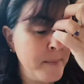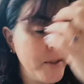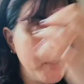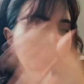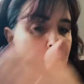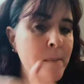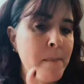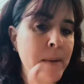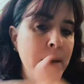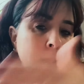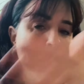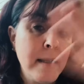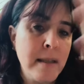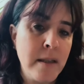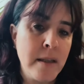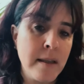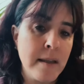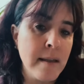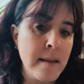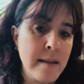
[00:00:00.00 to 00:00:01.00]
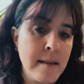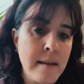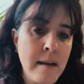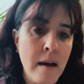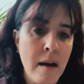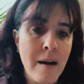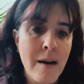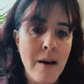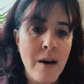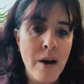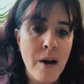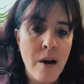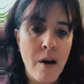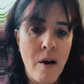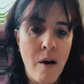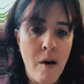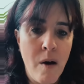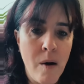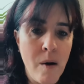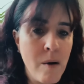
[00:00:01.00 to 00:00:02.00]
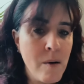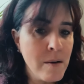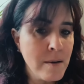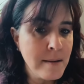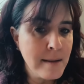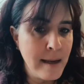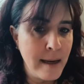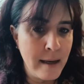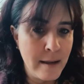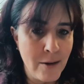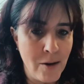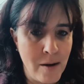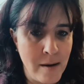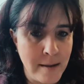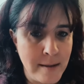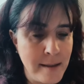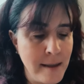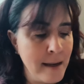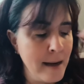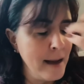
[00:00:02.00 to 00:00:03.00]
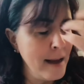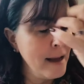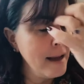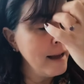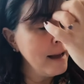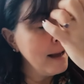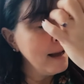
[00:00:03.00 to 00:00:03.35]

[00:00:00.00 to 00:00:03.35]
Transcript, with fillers: So we're building to this all day long today.